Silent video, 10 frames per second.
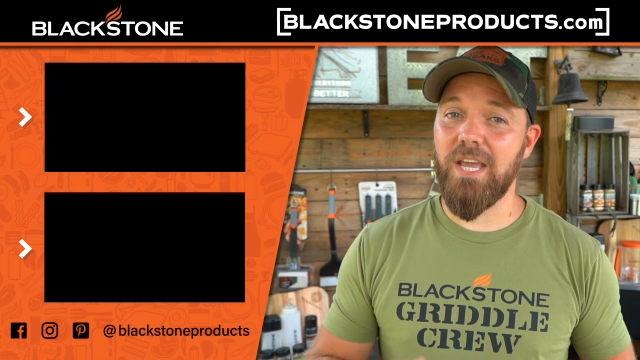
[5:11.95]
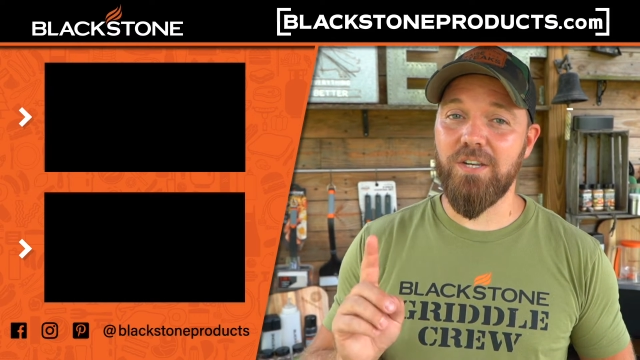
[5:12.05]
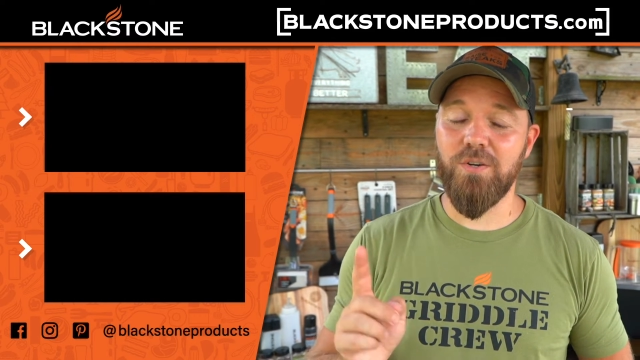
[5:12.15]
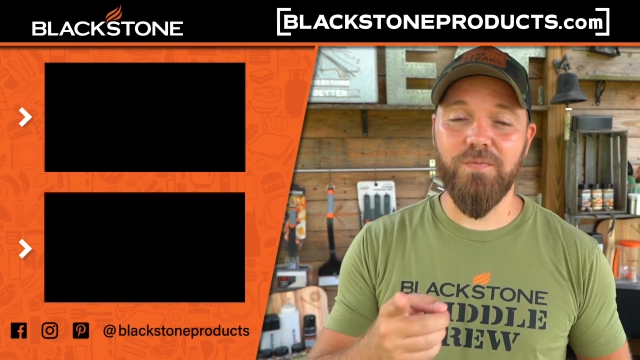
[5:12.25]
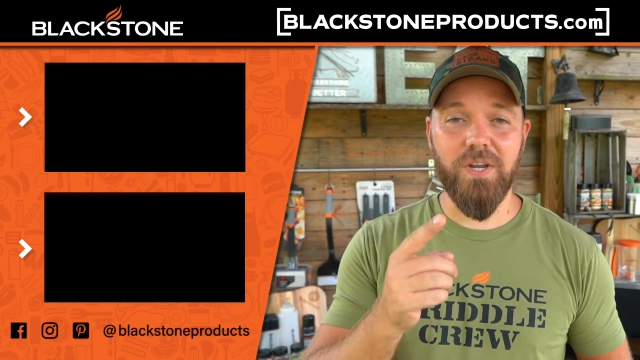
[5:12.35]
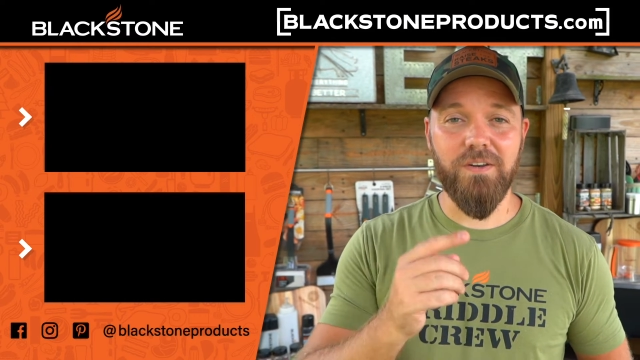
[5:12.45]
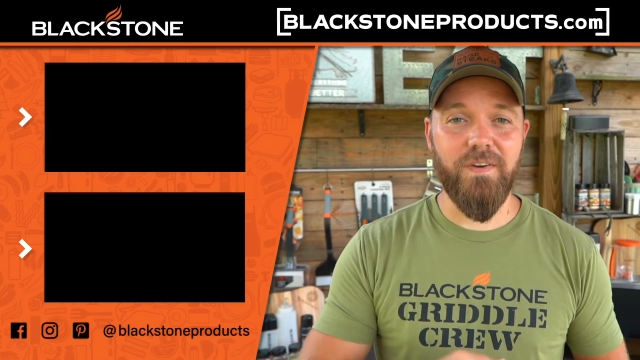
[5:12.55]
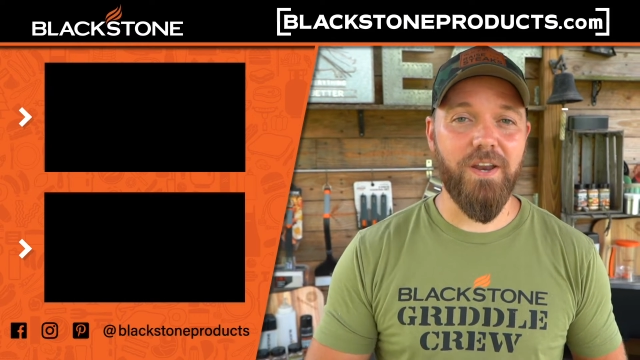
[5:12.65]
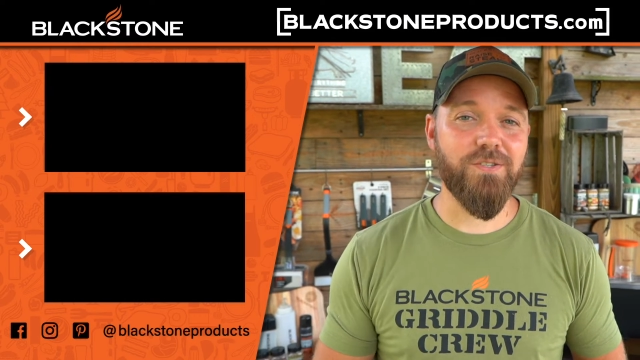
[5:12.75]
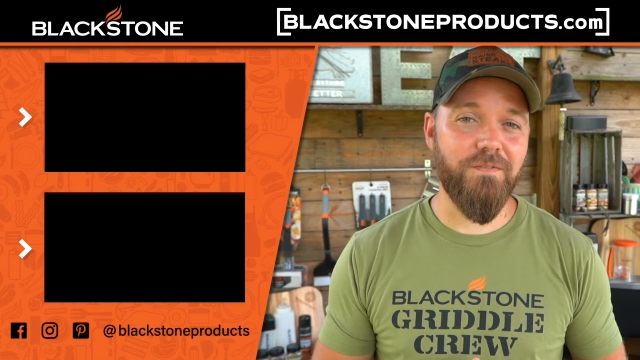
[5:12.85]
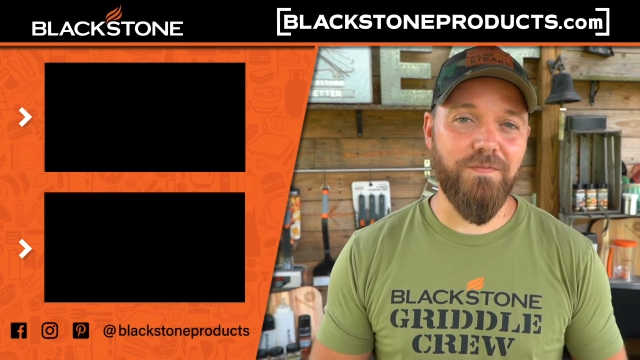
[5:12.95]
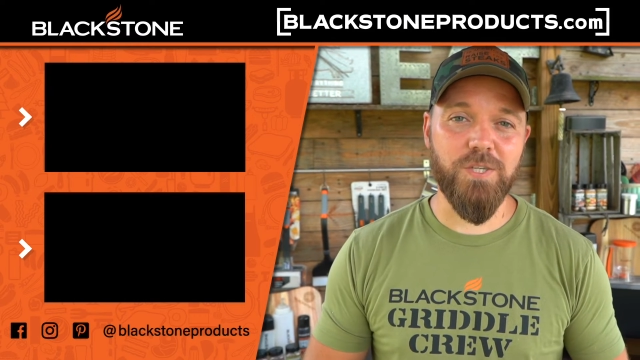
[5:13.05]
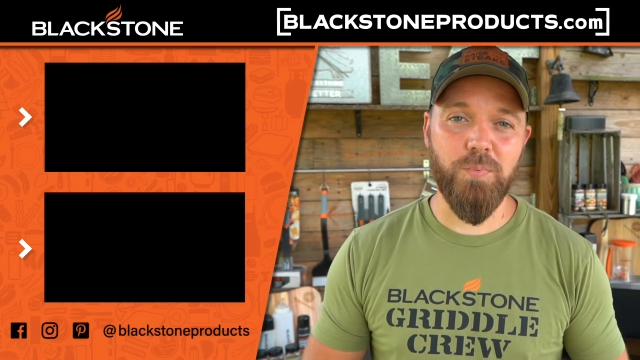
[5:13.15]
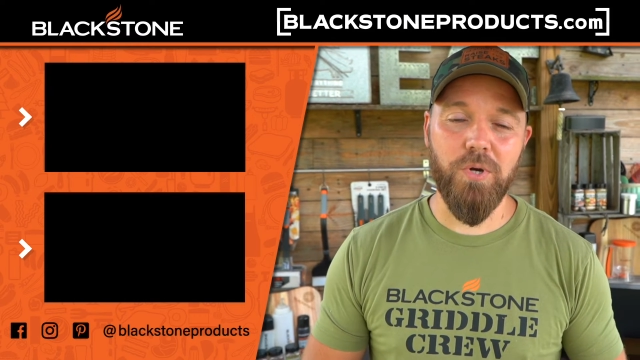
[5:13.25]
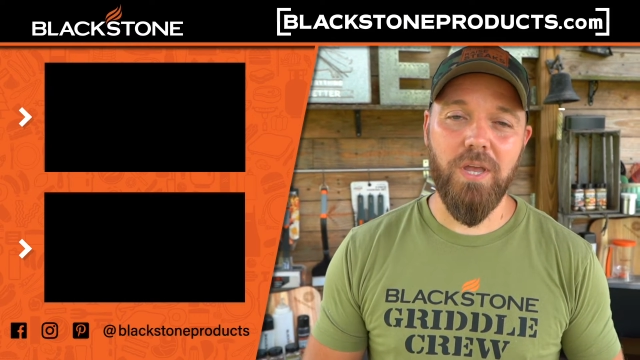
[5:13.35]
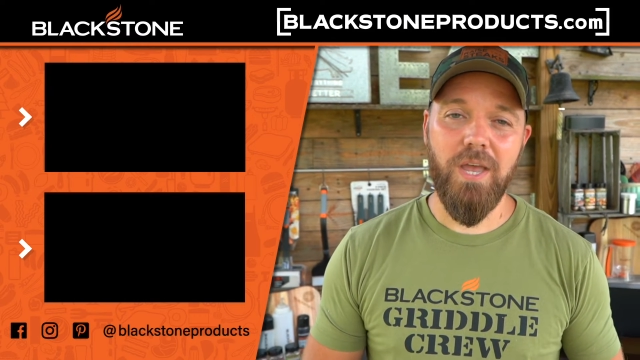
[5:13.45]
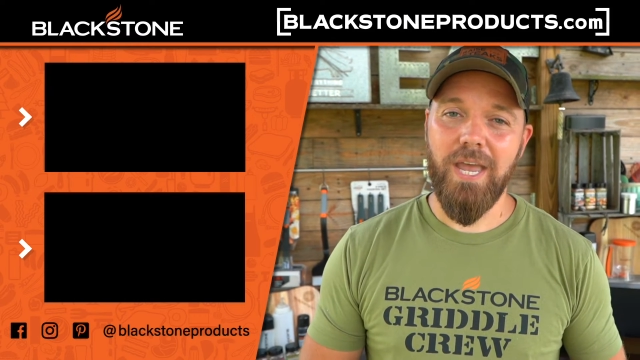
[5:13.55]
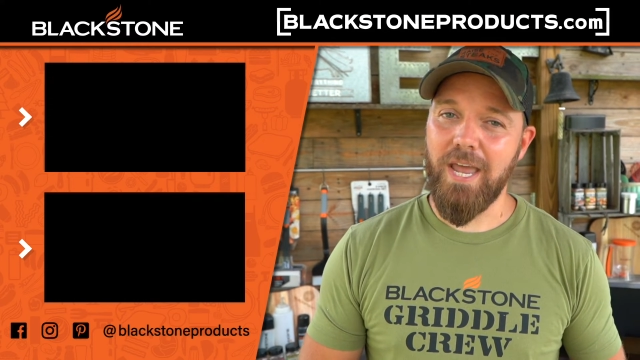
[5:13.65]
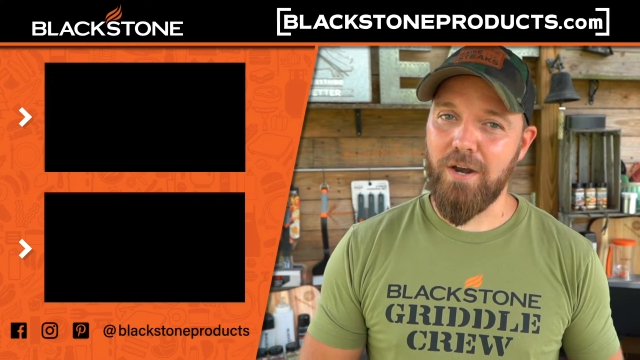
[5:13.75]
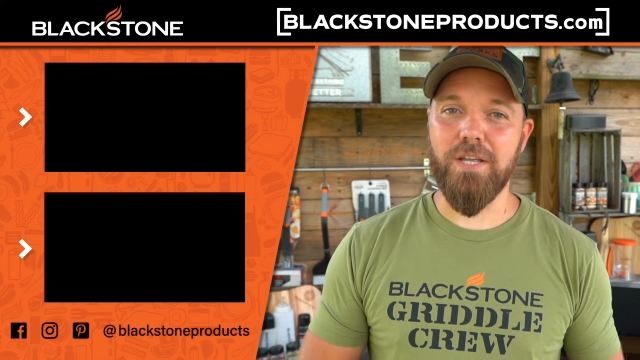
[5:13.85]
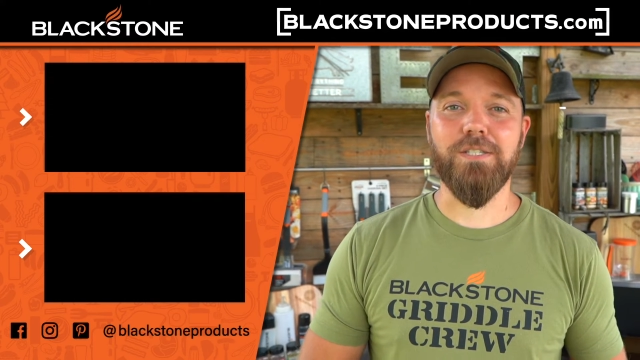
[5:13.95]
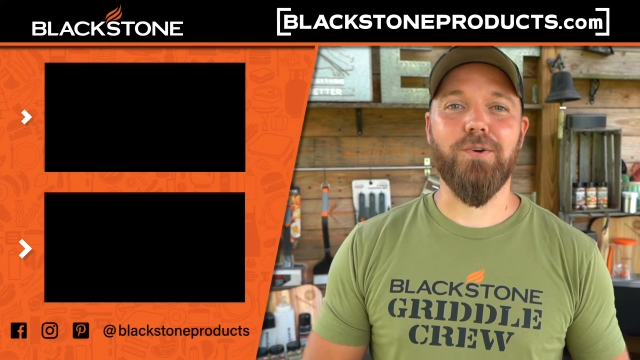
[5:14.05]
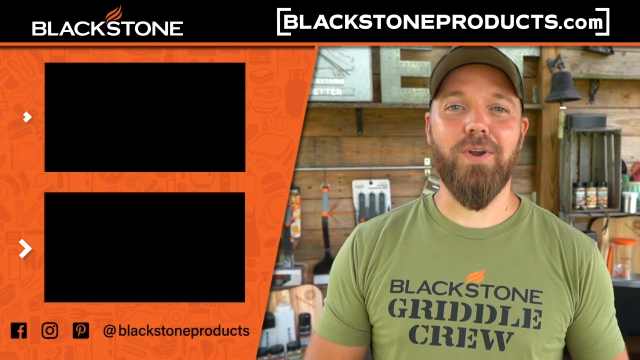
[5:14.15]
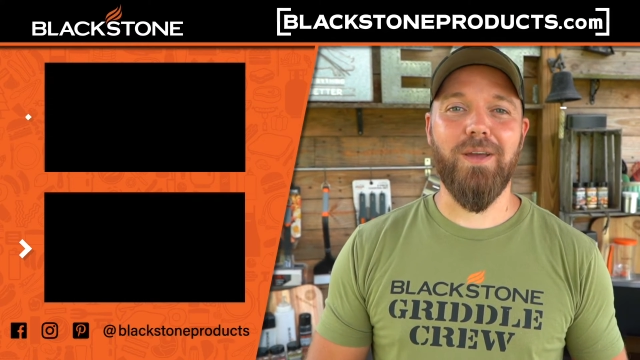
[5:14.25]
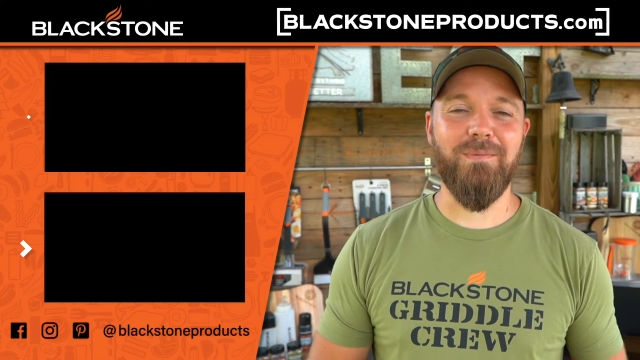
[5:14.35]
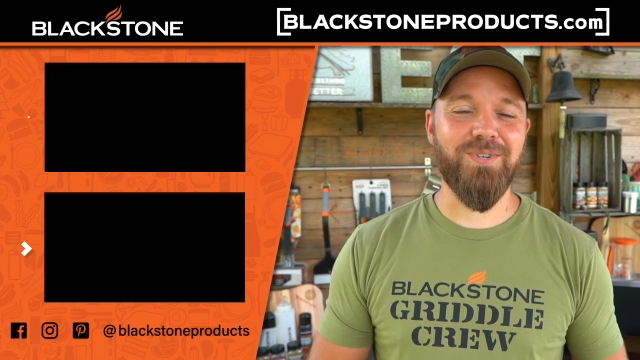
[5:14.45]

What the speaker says: And don't forget to find us on Facebook and on Instagram.